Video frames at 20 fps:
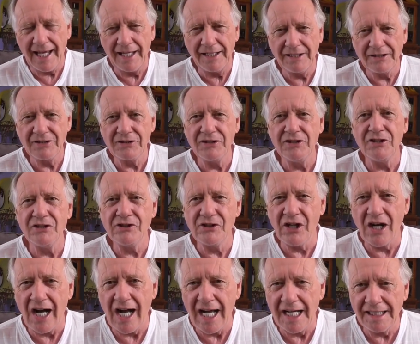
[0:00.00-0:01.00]
And it's
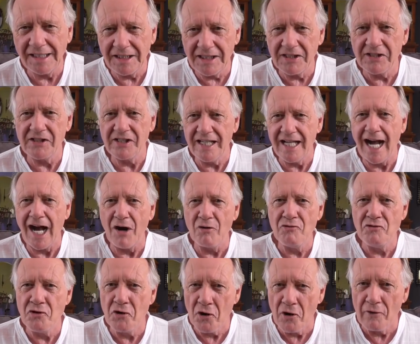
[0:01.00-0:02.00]
designed to see how
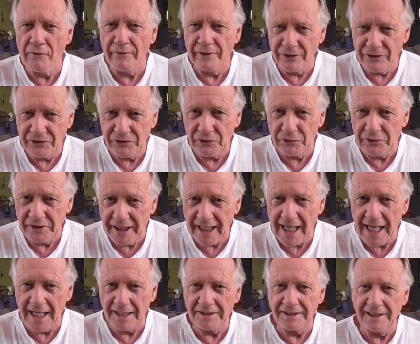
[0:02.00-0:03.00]
nervous you
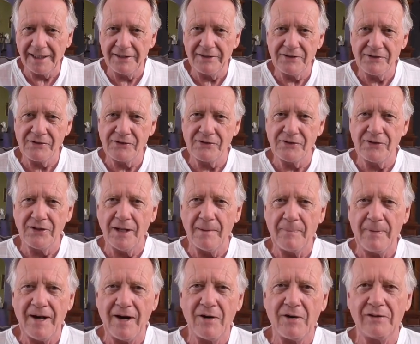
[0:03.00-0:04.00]
get. And
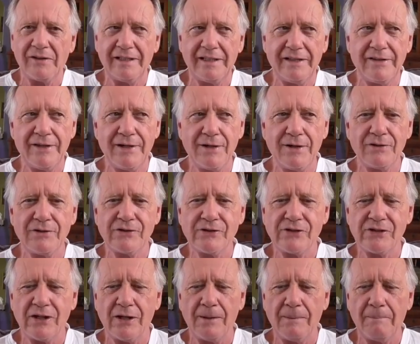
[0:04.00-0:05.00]
apparently there
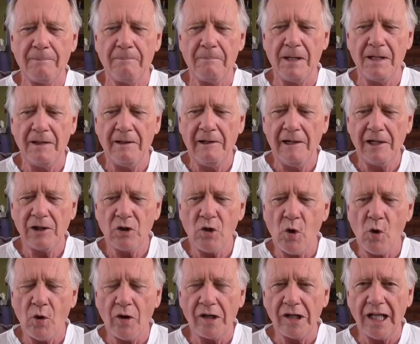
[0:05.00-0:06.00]
is some
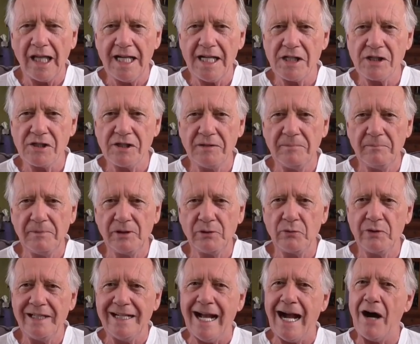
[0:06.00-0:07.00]
correlation
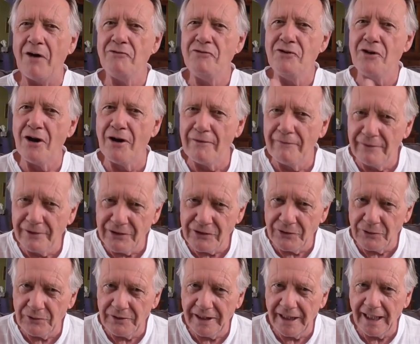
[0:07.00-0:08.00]
between how
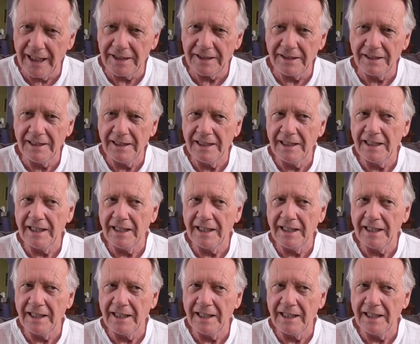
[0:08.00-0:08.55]
nervous you get